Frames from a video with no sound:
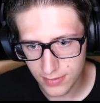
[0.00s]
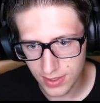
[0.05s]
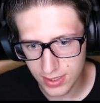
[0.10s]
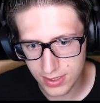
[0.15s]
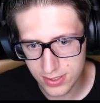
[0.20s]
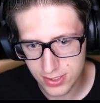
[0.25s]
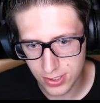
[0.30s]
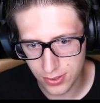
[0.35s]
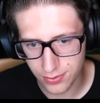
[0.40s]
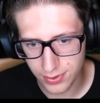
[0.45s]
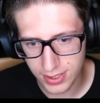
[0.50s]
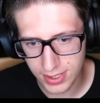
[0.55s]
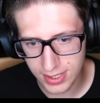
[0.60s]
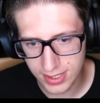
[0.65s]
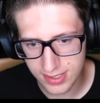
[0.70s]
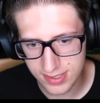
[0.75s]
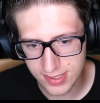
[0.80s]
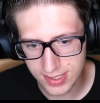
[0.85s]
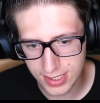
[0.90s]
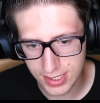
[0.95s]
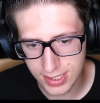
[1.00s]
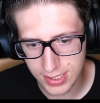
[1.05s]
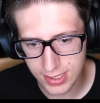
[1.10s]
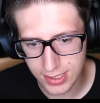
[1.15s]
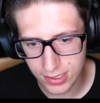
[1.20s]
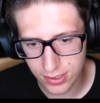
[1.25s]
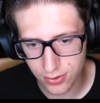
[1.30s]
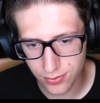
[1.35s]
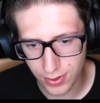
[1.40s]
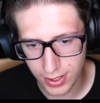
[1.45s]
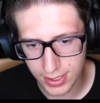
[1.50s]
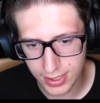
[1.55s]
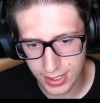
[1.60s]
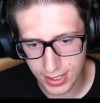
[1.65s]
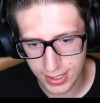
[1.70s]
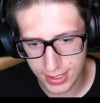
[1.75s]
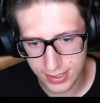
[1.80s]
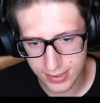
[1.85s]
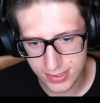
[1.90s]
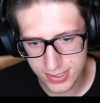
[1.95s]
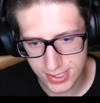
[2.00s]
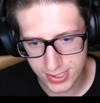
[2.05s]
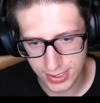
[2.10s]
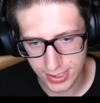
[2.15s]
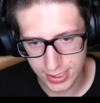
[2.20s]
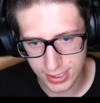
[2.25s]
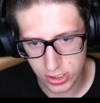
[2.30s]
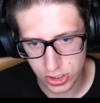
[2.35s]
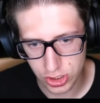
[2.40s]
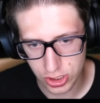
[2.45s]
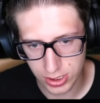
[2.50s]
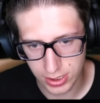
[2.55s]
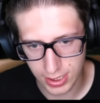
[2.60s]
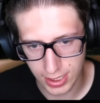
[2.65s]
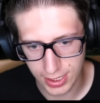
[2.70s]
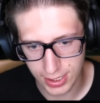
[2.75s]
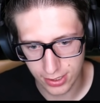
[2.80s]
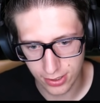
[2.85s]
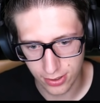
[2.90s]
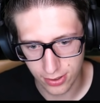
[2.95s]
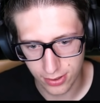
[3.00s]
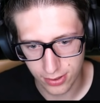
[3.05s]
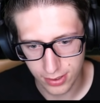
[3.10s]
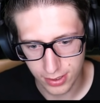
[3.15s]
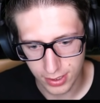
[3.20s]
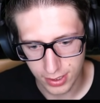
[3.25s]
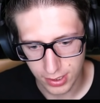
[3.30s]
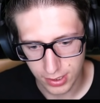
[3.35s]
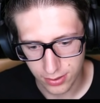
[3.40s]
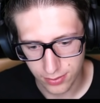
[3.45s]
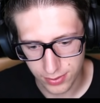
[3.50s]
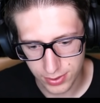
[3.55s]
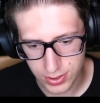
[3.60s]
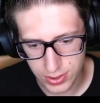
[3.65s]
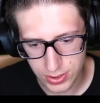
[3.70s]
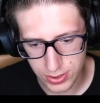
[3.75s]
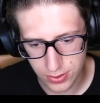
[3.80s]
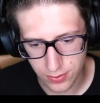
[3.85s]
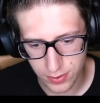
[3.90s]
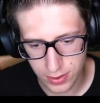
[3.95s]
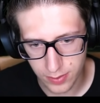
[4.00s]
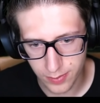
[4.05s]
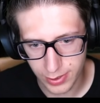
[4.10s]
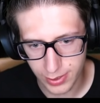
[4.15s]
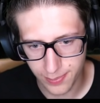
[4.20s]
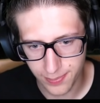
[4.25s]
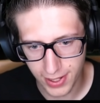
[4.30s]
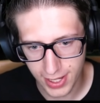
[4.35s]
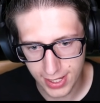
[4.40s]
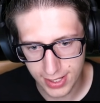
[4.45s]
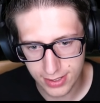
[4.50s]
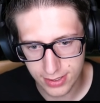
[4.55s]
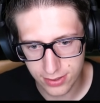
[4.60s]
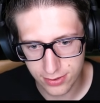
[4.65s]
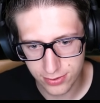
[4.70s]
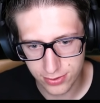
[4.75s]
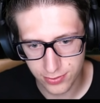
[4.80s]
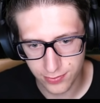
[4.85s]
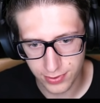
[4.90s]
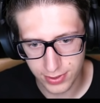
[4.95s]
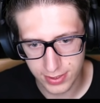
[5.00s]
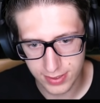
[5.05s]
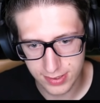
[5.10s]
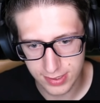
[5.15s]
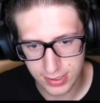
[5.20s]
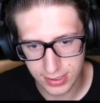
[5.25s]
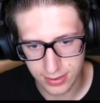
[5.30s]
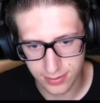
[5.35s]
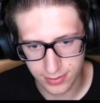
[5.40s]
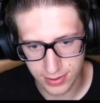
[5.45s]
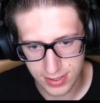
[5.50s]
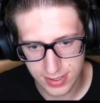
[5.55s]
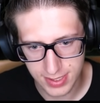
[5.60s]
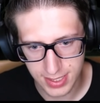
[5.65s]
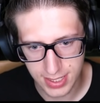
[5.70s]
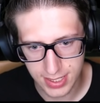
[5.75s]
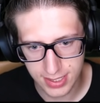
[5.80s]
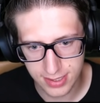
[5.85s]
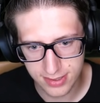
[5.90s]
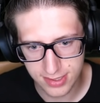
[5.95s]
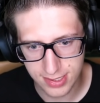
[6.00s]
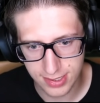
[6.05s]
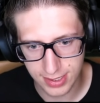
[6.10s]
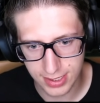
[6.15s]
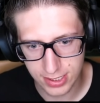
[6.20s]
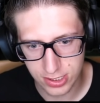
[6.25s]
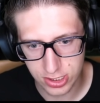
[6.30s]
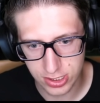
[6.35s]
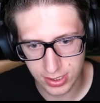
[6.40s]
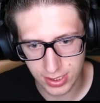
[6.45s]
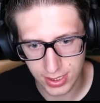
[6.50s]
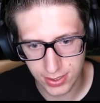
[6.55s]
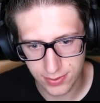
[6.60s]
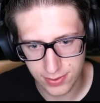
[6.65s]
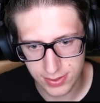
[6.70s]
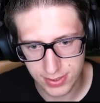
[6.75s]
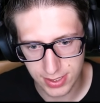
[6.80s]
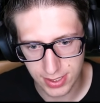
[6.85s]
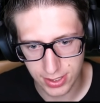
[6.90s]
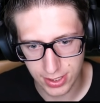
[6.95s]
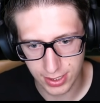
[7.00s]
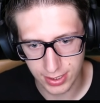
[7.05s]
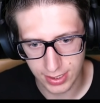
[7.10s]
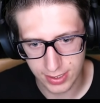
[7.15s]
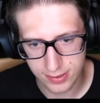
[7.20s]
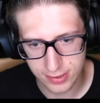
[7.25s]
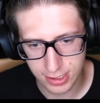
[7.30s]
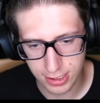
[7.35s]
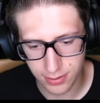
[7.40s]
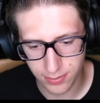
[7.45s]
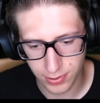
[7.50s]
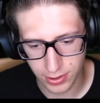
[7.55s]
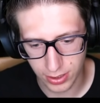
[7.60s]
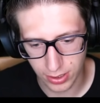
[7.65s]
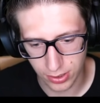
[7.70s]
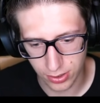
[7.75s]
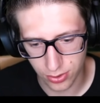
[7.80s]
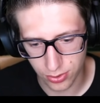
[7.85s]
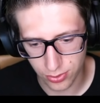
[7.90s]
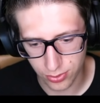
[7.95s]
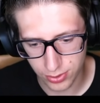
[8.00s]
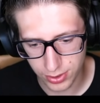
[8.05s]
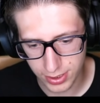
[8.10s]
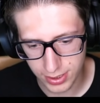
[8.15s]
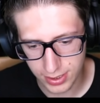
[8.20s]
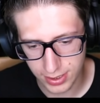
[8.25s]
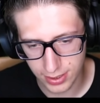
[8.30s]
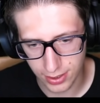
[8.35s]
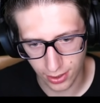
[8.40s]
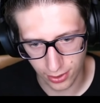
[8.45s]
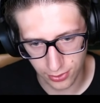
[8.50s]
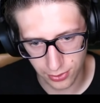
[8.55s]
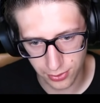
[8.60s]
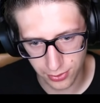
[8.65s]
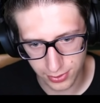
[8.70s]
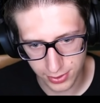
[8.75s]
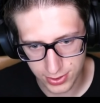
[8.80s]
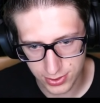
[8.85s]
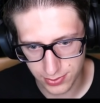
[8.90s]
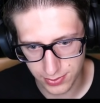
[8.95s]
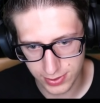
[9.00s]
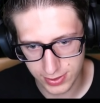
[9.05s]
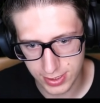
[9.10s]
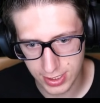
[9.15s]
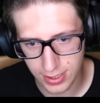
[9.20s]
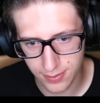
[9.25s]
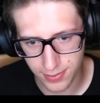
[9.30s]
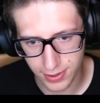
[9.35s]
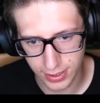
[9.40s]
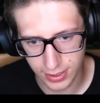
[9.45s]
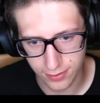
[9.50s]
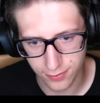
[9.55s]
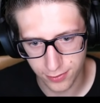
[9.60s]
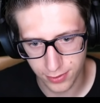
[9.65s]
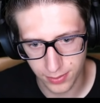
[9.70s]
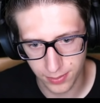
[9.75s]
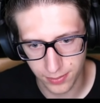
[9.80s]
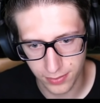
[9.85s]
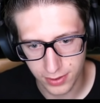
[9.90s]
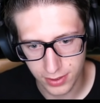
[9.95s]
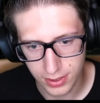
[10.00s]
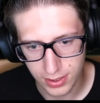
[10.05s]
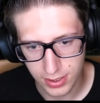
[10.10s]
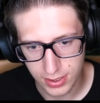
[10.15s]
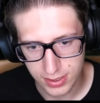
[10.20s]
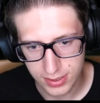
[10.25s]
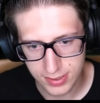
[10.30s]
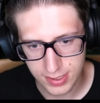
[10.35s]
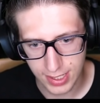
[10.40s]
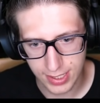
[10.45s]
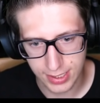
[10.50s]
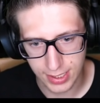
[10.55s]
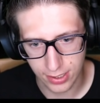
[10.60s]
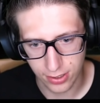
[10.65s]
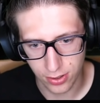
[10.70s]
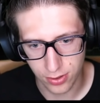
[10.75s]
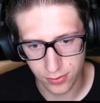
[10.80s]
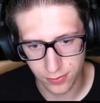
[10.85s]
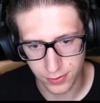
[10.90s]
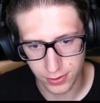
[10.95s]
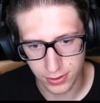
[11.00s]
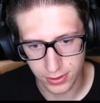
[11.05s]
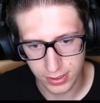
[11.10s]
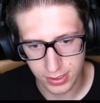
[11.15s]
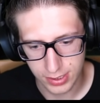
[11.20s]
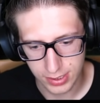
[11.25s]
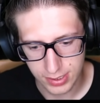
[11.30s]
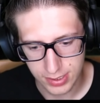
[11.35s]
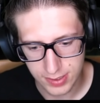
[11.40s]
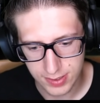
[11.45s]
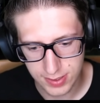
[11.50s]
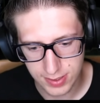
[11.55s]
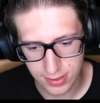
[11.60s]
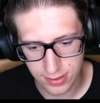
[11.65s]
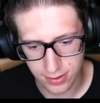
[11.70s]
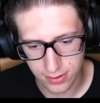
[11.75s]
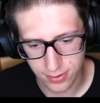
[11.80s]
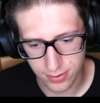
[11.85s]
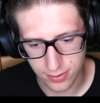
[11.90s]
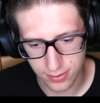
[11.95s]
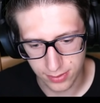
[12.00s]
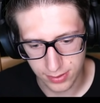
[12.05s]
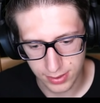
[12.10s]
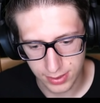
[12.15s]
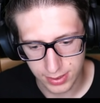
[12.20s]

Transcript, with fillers: So it is eating away that insulation layer, which is going to be bad news for the city because that insulation layer is the thing that's keeping the cold in, and the cold is what's keeping it from taking over. So,